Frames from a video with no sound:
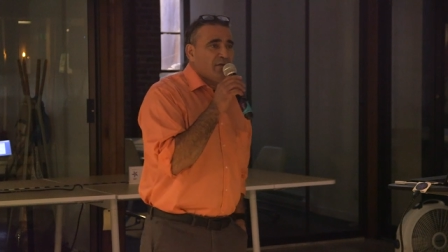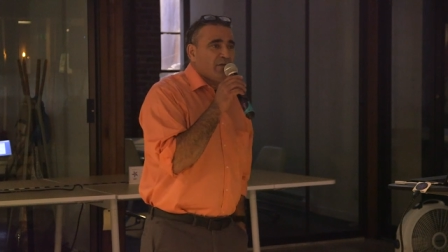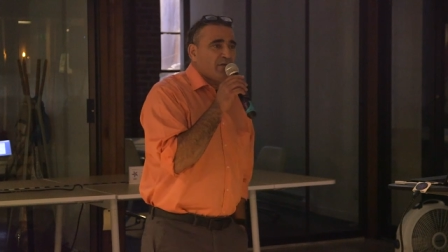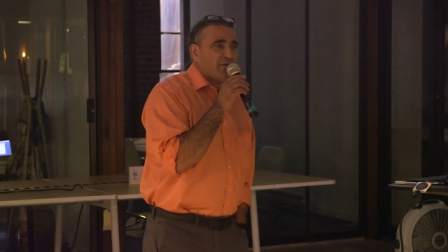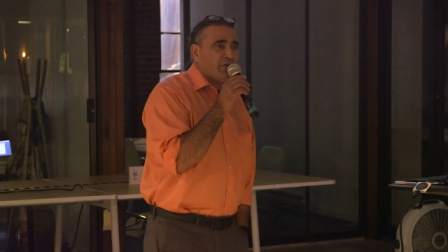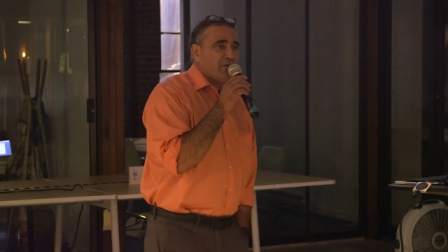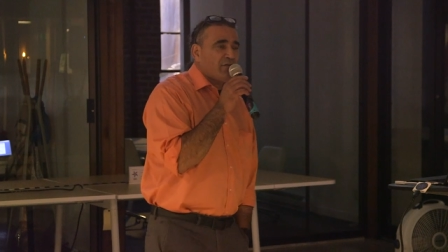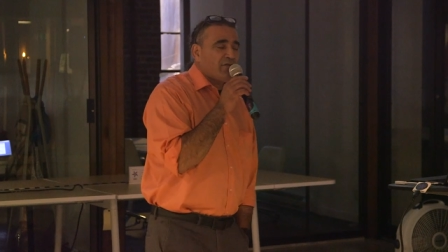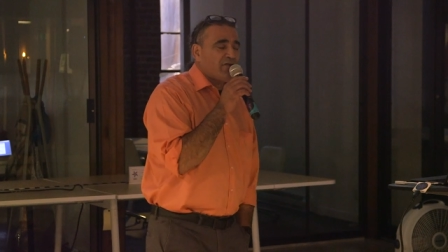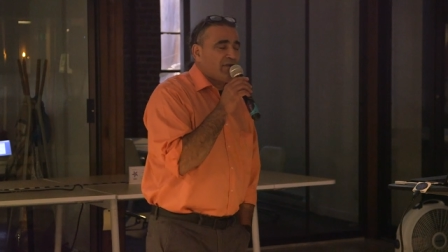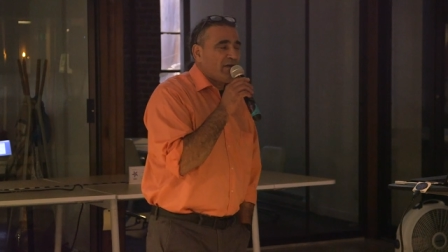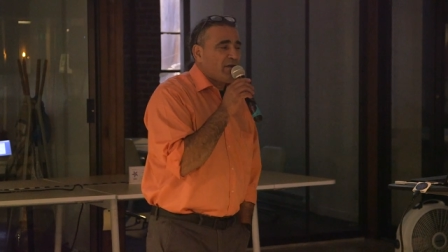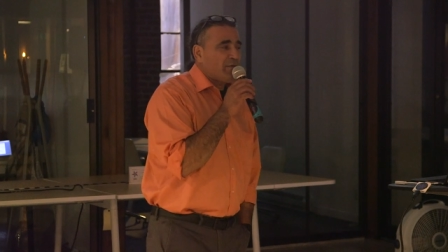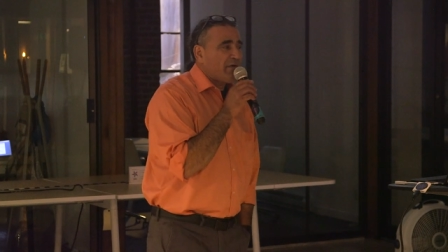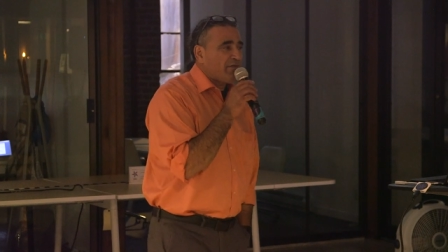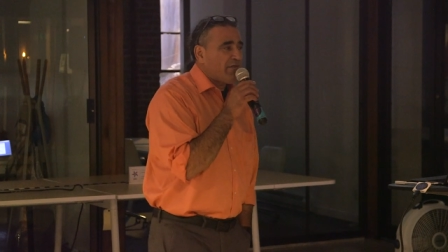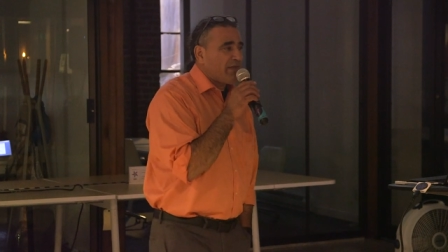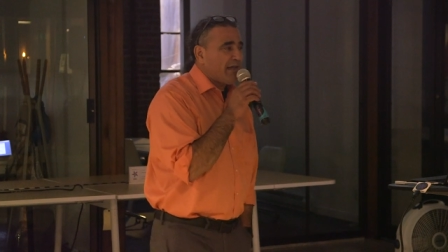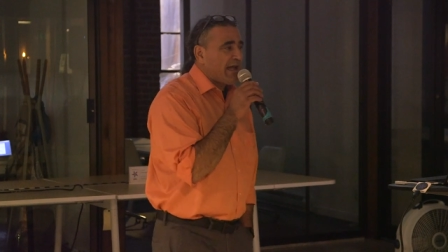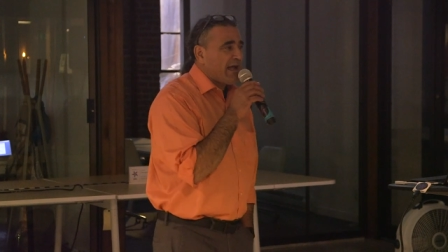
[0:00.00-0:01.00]
So
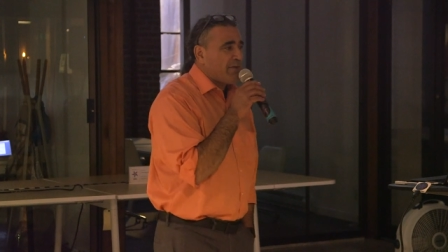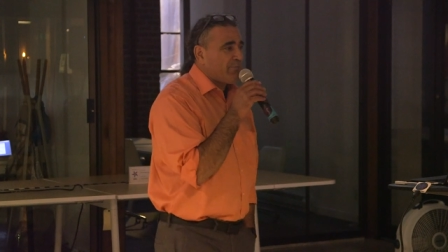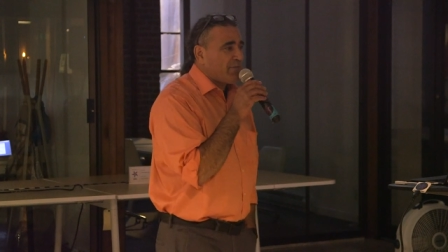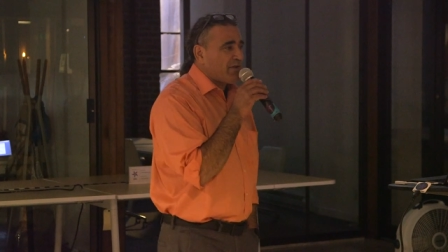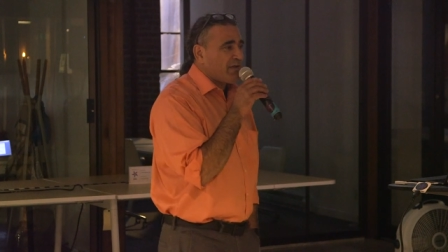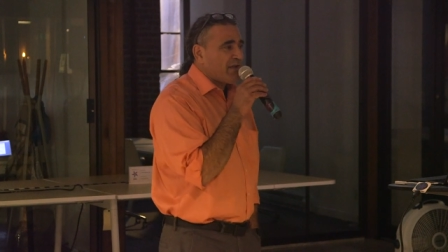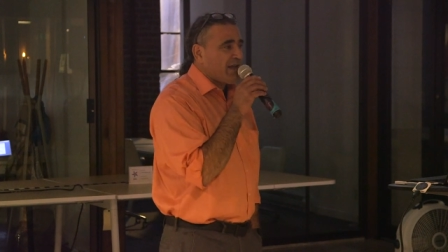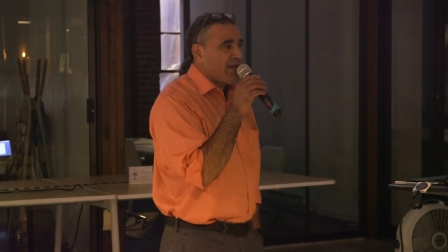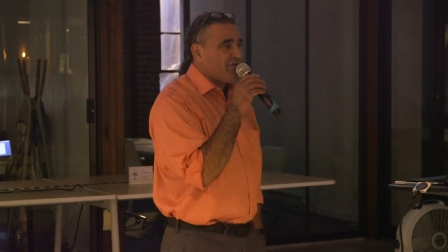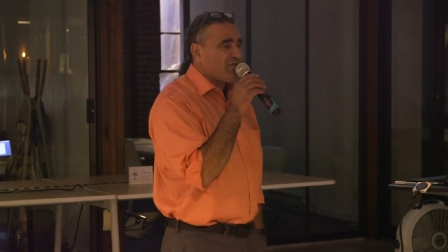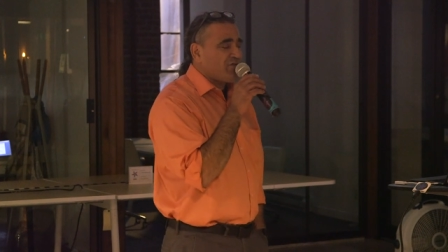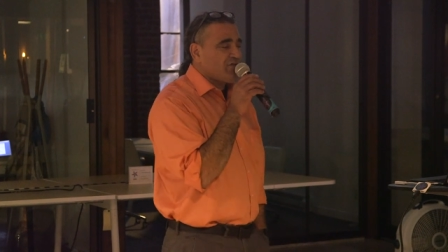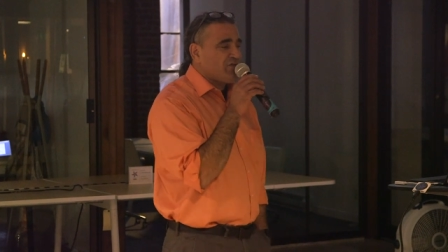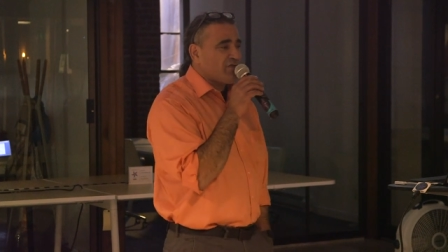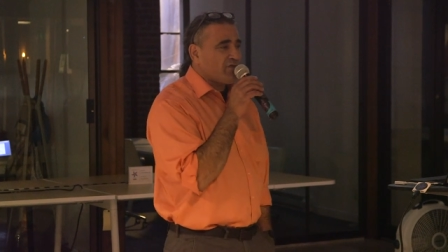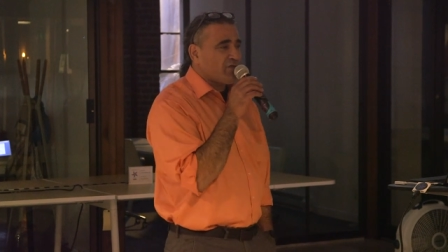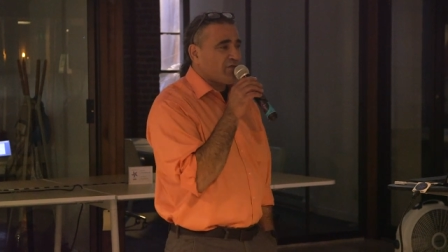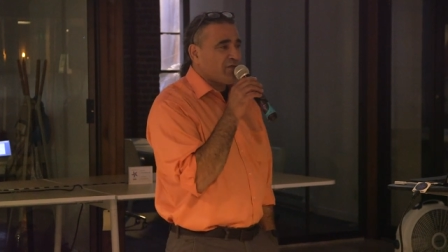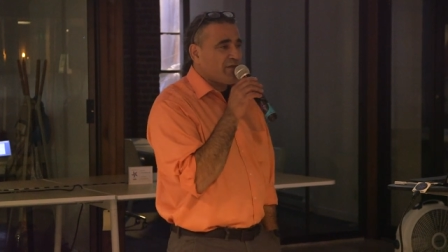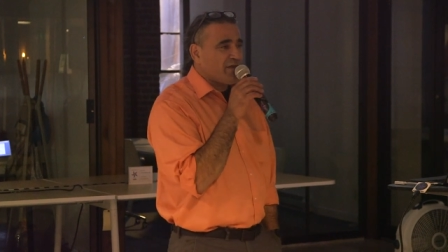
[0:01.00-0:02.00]
some of the
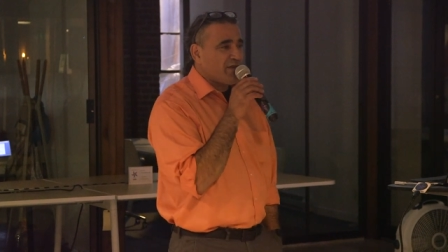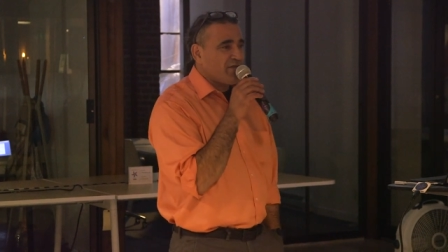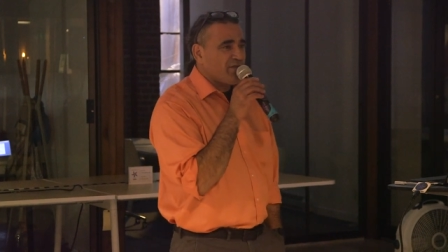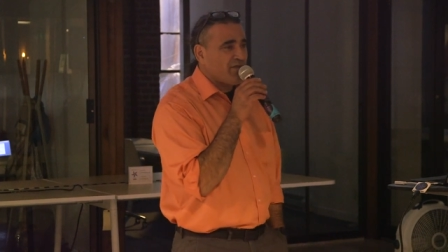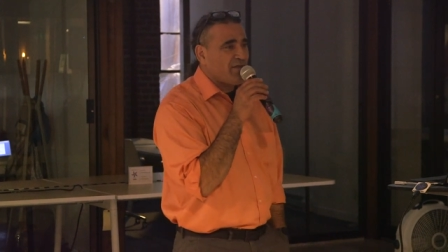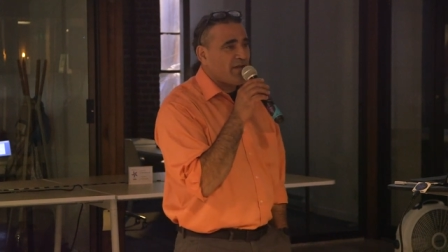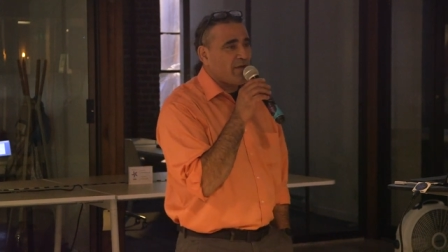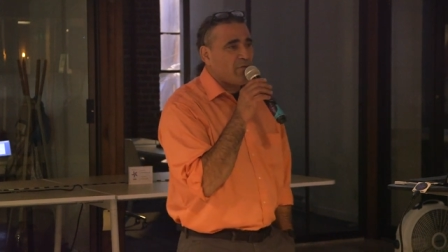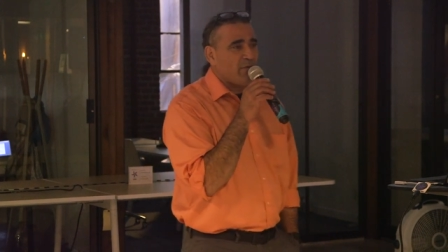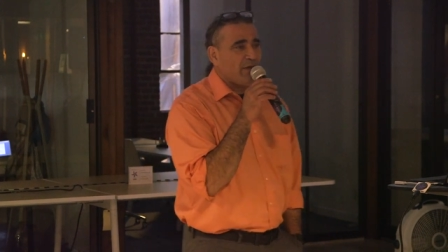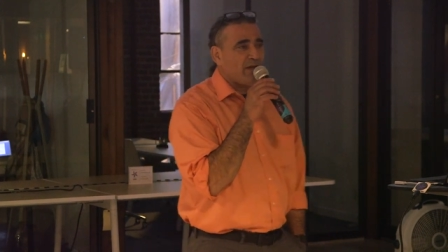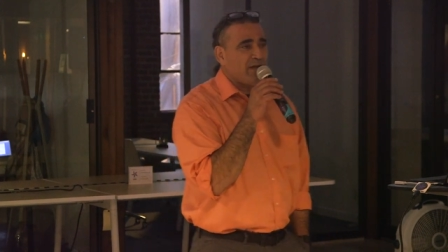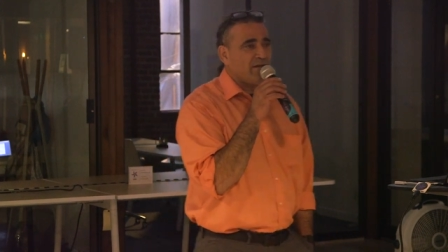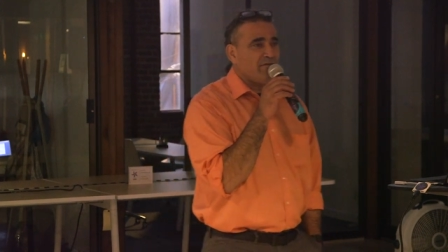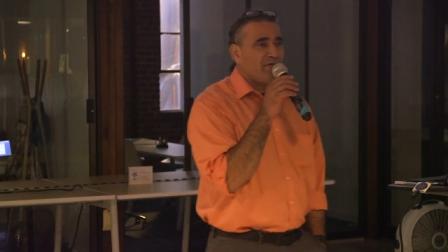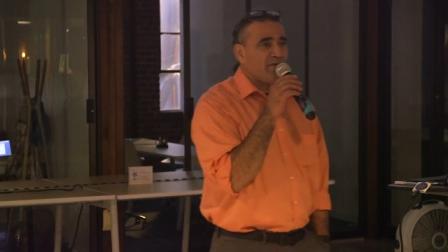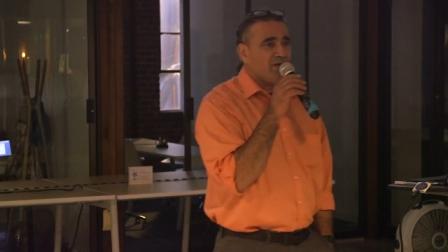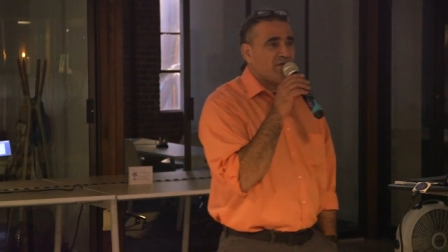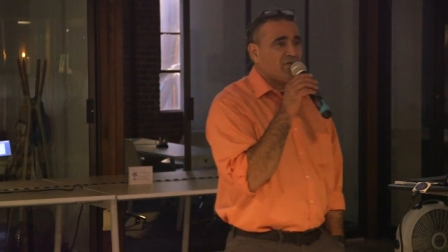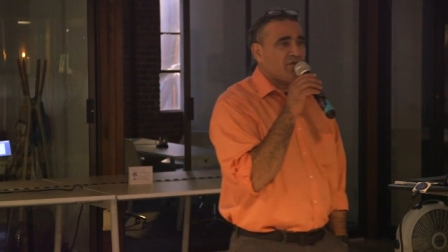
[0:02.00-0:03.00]
applications for this that we
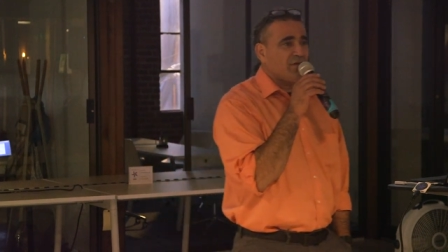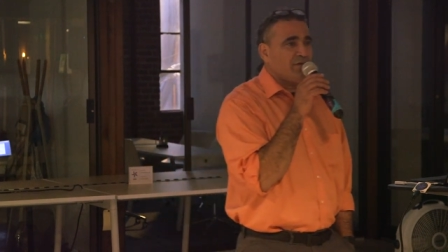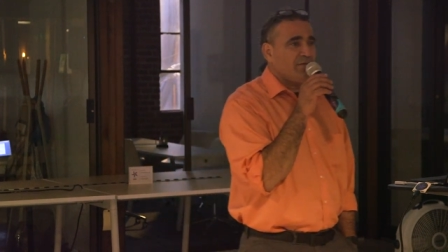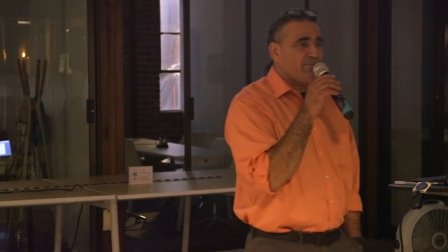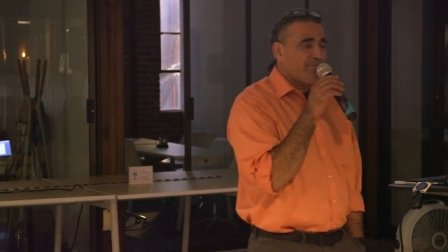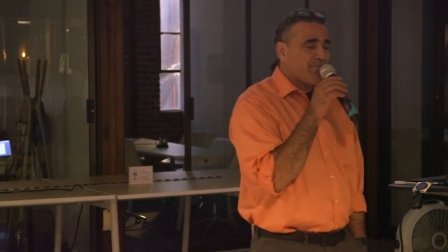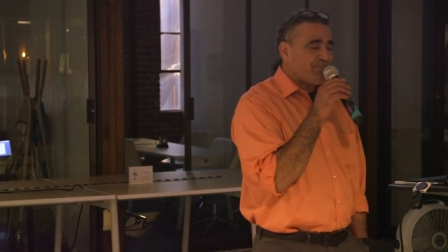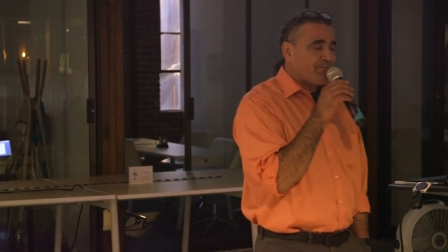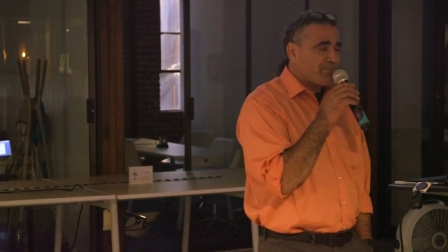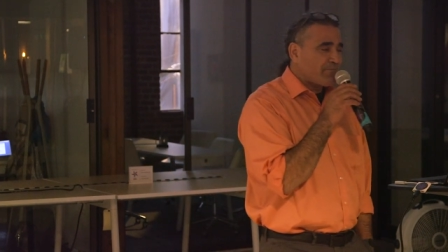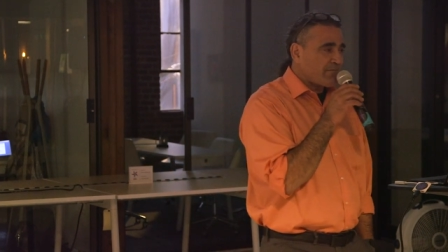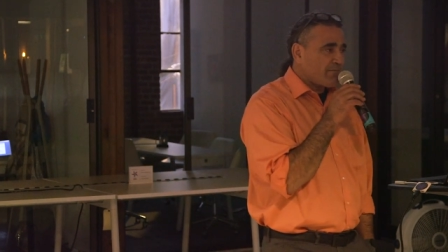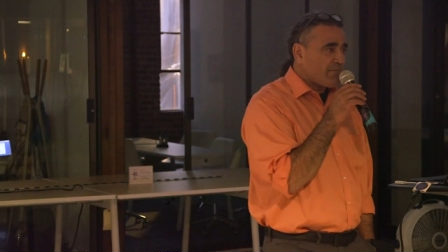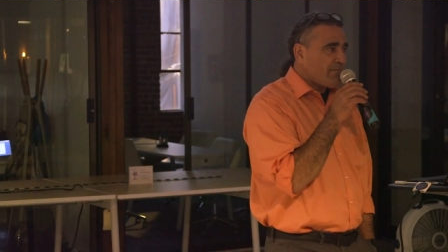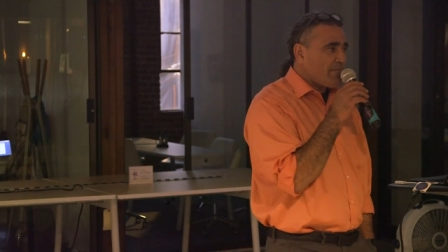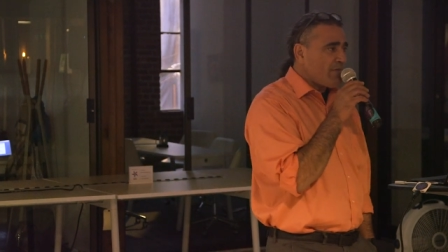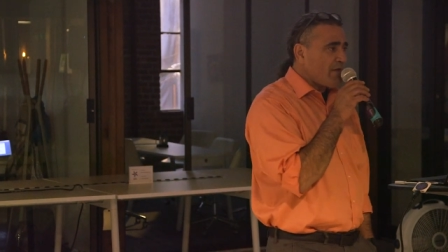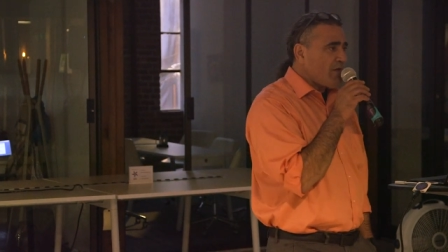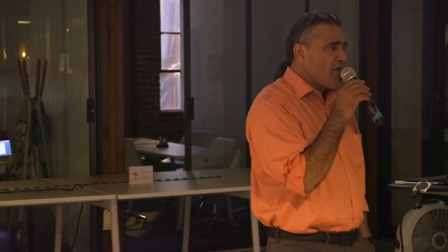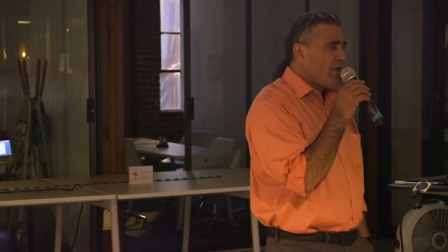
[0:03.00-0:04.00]
envision
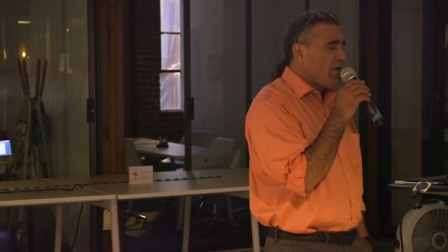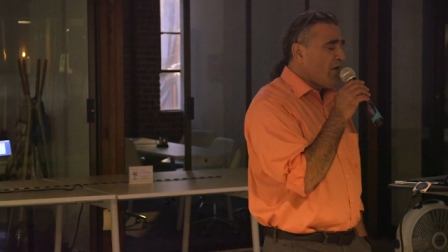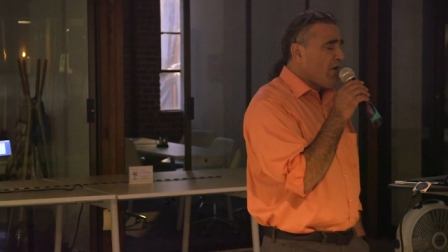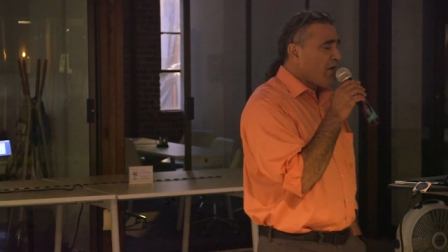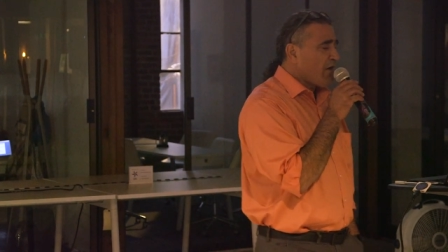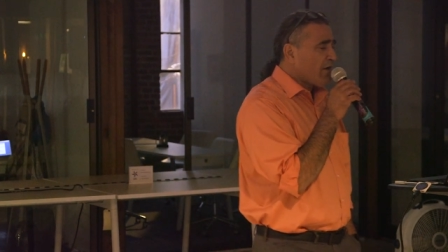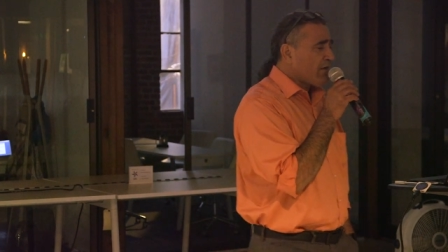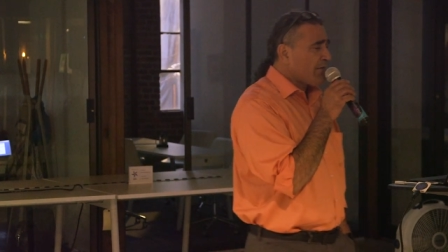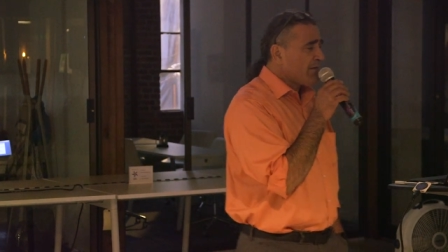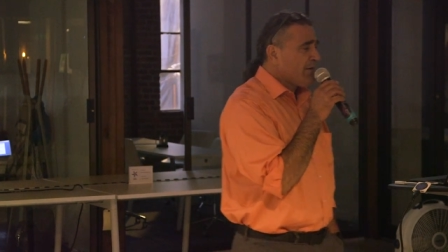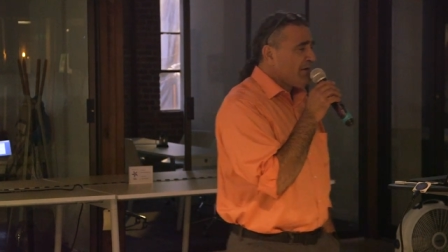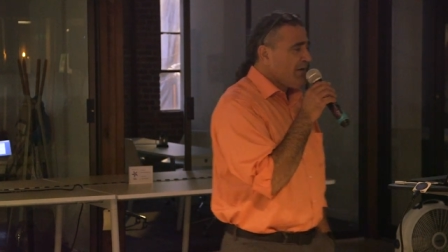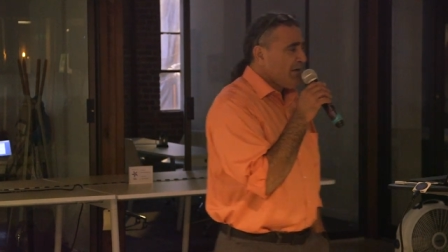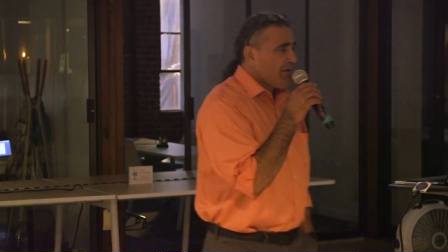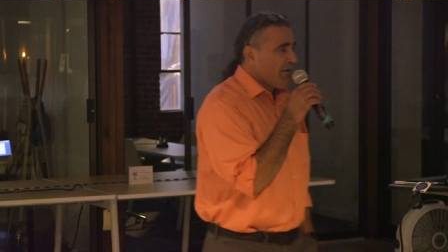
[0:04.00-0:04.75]
are